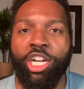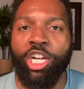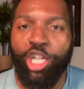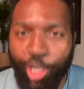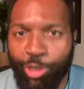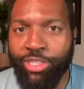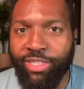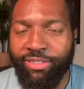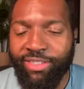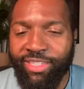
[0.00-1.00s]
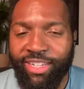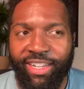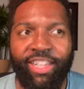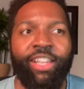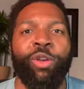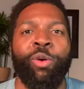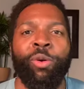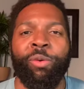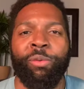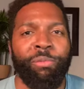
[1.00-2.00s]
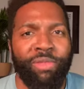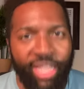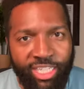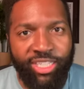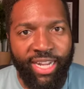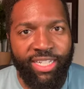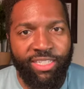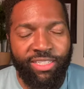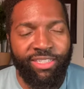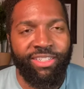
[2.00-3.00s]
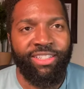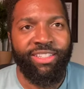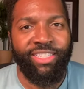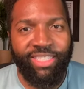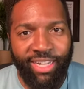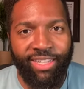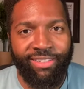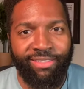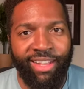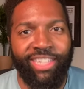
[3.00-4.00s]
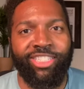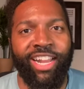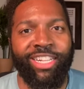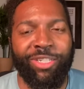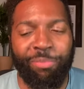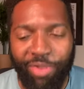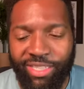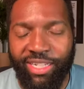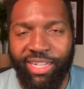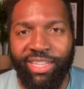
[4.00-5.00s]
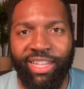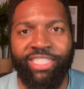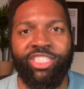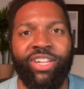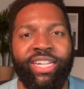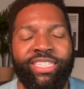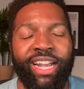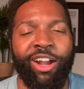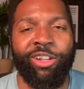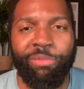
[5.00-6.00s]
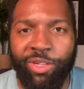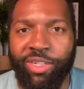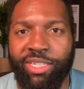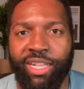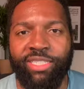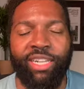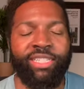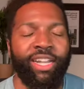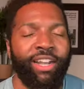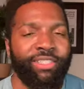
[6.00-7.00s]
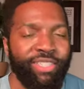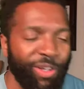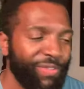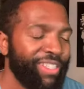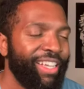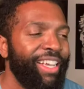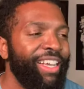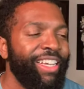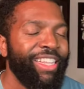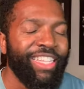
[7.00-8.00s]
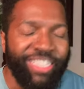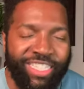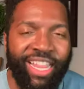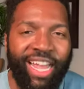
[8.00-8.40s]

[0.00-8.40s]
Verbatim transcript: let's change the Senate. Let's change the president. Let's change our communities. Let's change ourselves. This is Live on Lockdown, episode 35.